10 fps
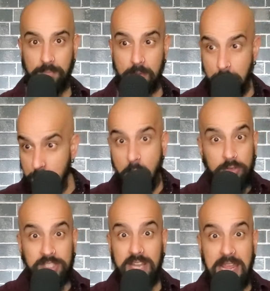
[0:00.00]

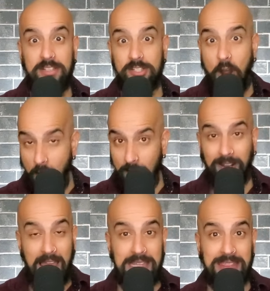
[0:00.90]
Most saints are
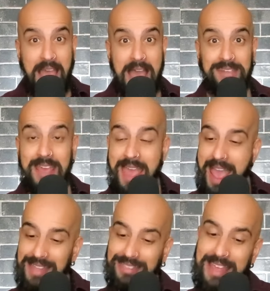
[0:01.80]
like that,
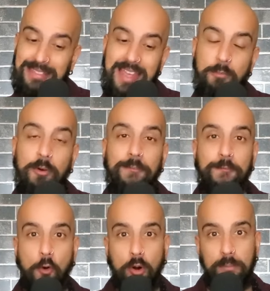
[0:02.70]
and then they
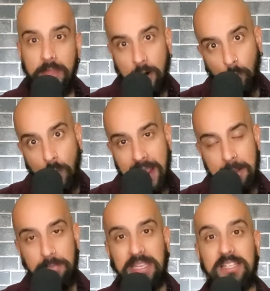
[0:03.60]
reform their way
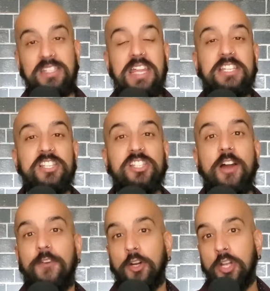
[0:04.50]
because they
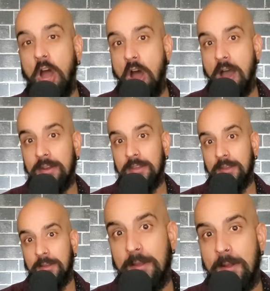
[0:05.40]
discover God
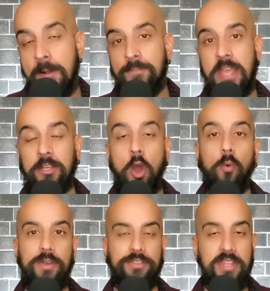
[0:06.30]
they go
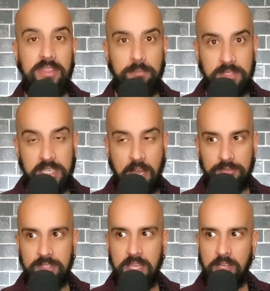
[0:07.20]
within
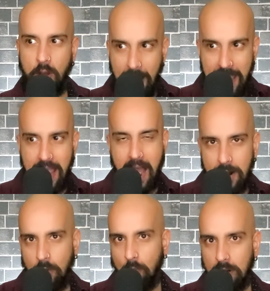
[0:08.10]
themselves and they go, hey, I
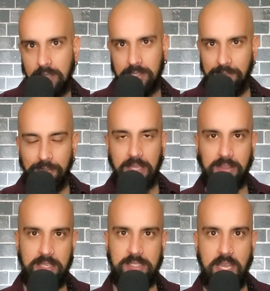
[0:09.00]
don't want to live like
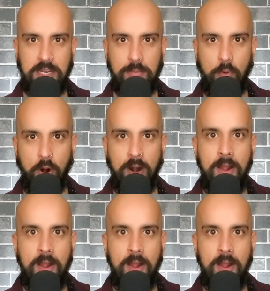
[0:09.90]
this anymore.